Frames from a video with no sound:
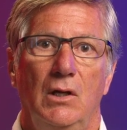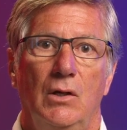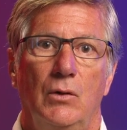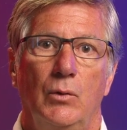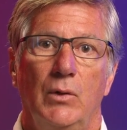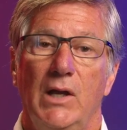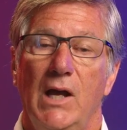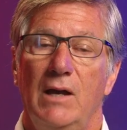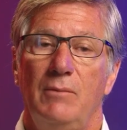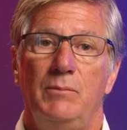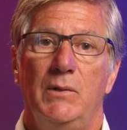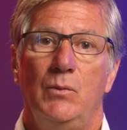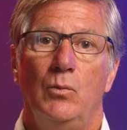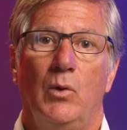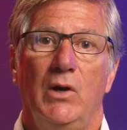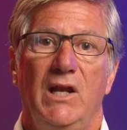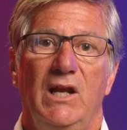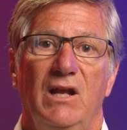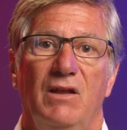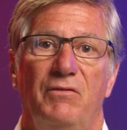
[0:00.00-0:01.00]
We have been
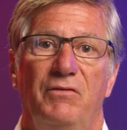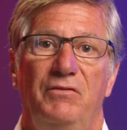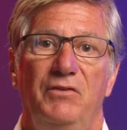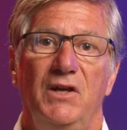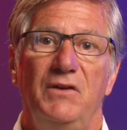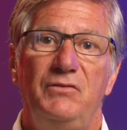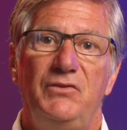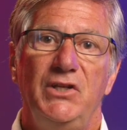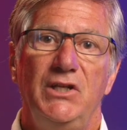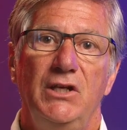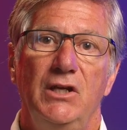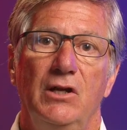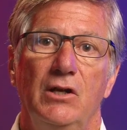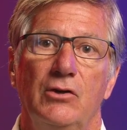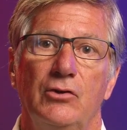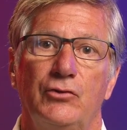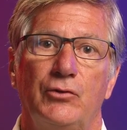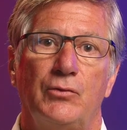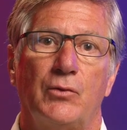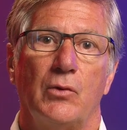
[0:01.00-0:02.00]
waiting 50
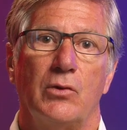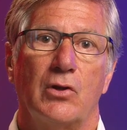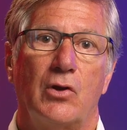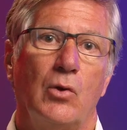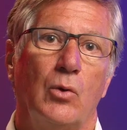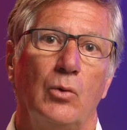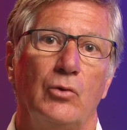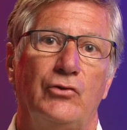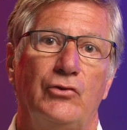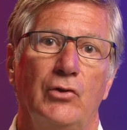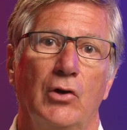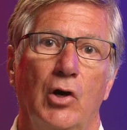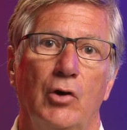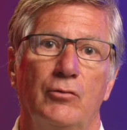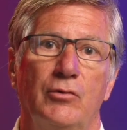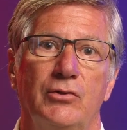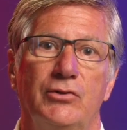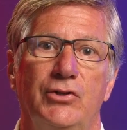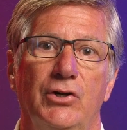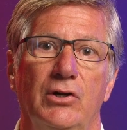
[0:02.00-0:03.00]
years for the courts to
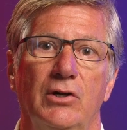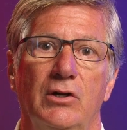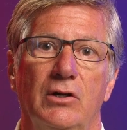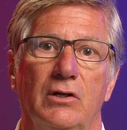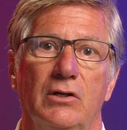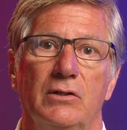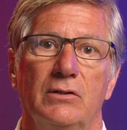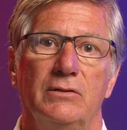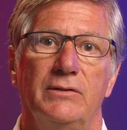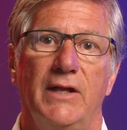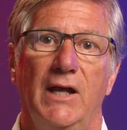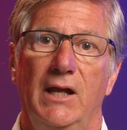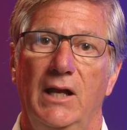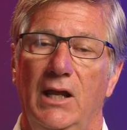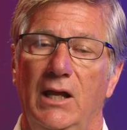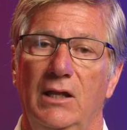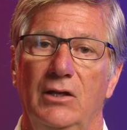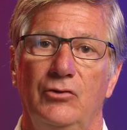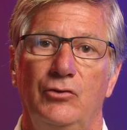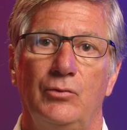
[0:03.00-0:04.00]
overturn that
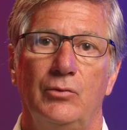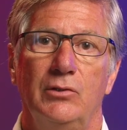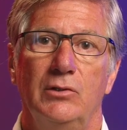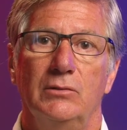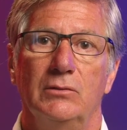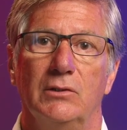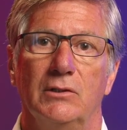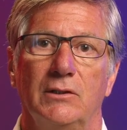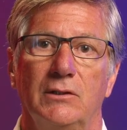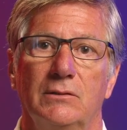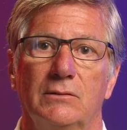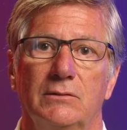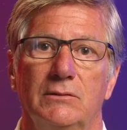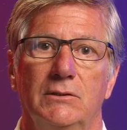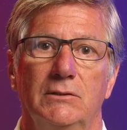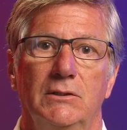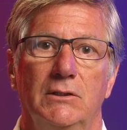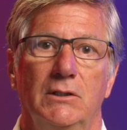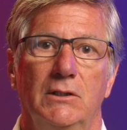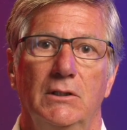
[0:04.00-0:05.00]
heinous ruling,
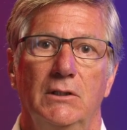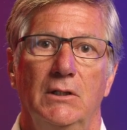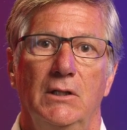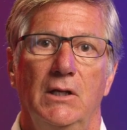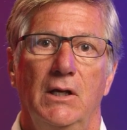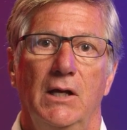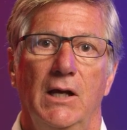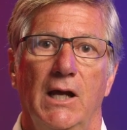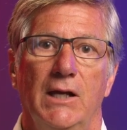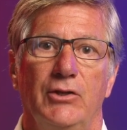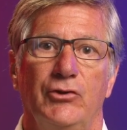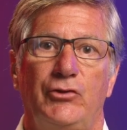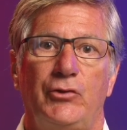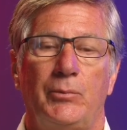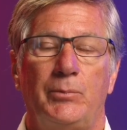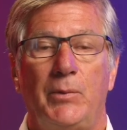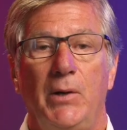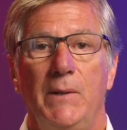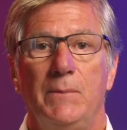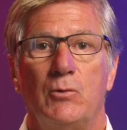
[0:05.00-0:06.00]
and the
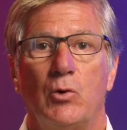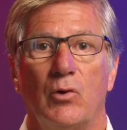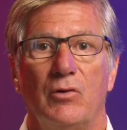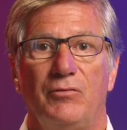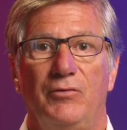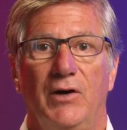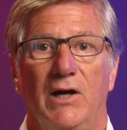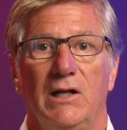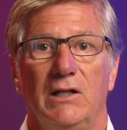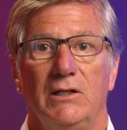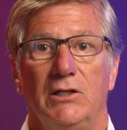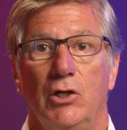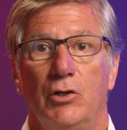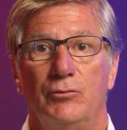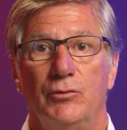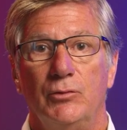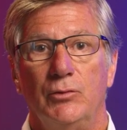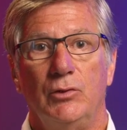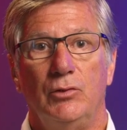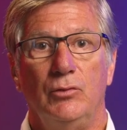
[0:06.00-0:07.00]
Supreme Court finally
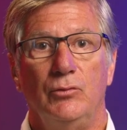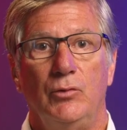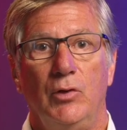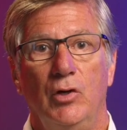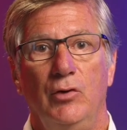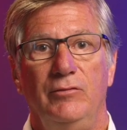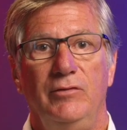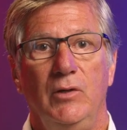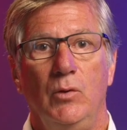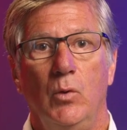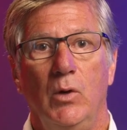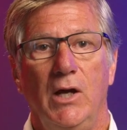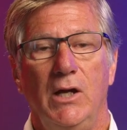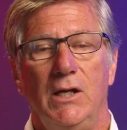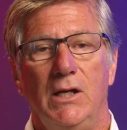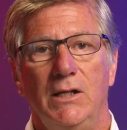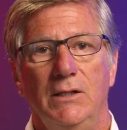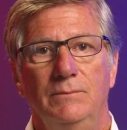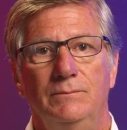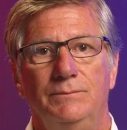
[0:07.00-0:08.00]
overruled Roe v.
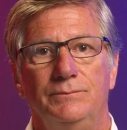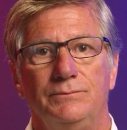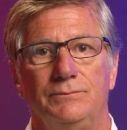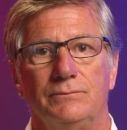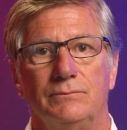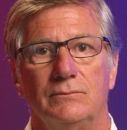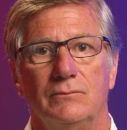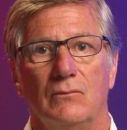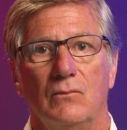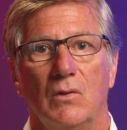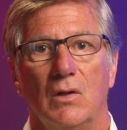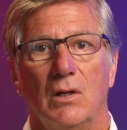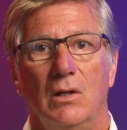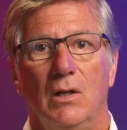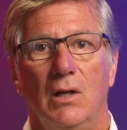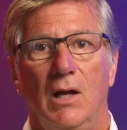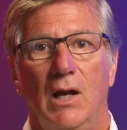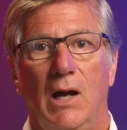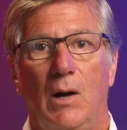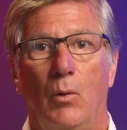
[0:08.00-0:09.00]
Wade.
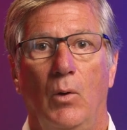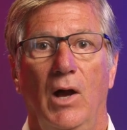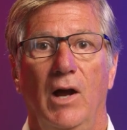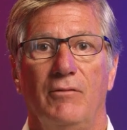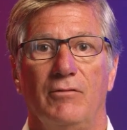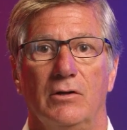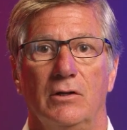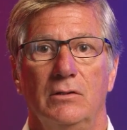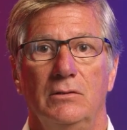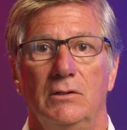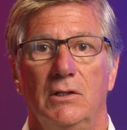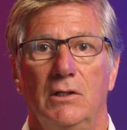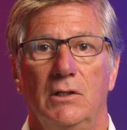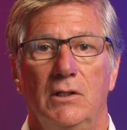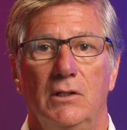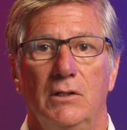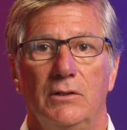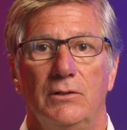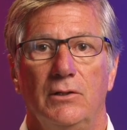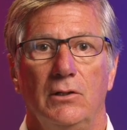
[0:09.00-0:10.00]
However,
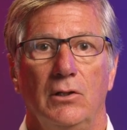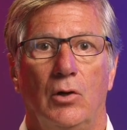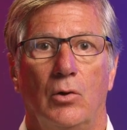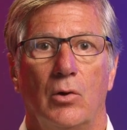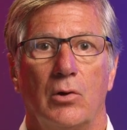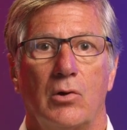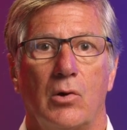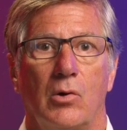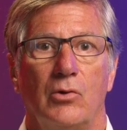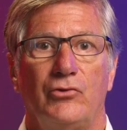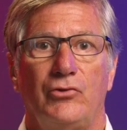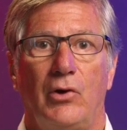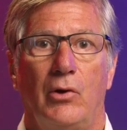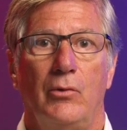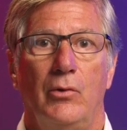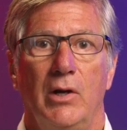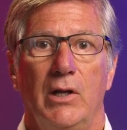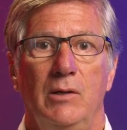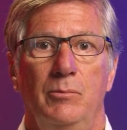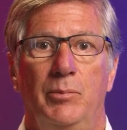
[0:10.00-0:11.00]
the lower courts are
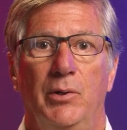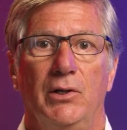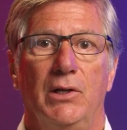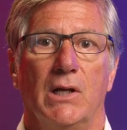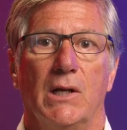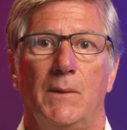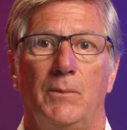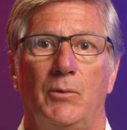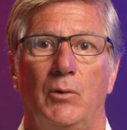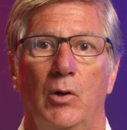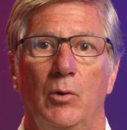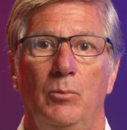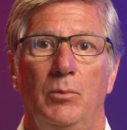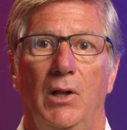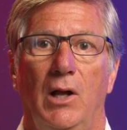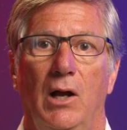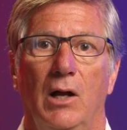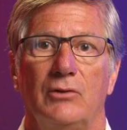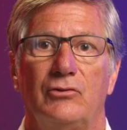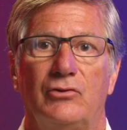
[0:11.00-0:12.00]
already putting up
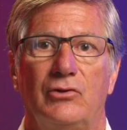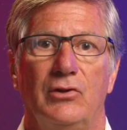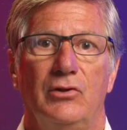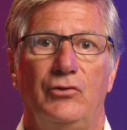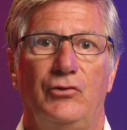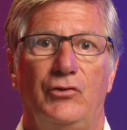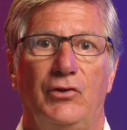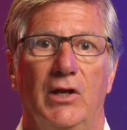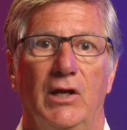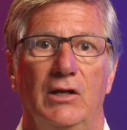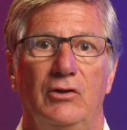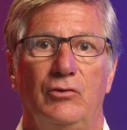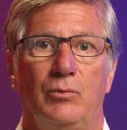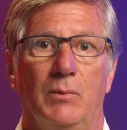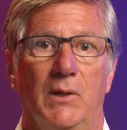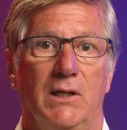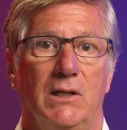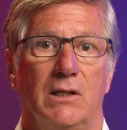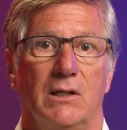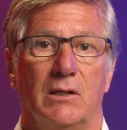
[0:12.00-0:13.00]
roadblocks to the states
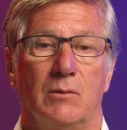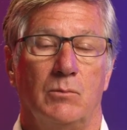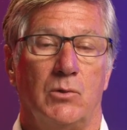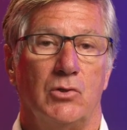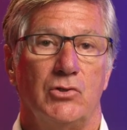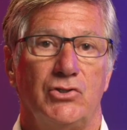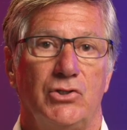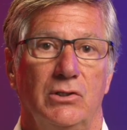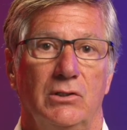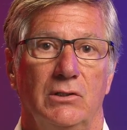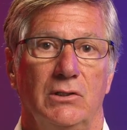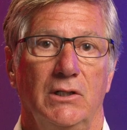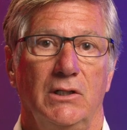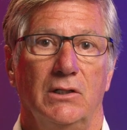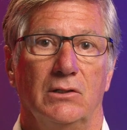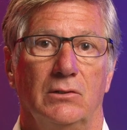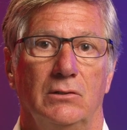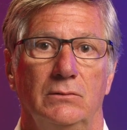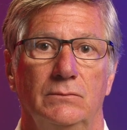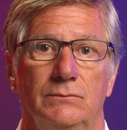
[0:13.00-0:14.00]
making abortion
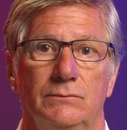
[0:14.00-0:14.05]
illegal.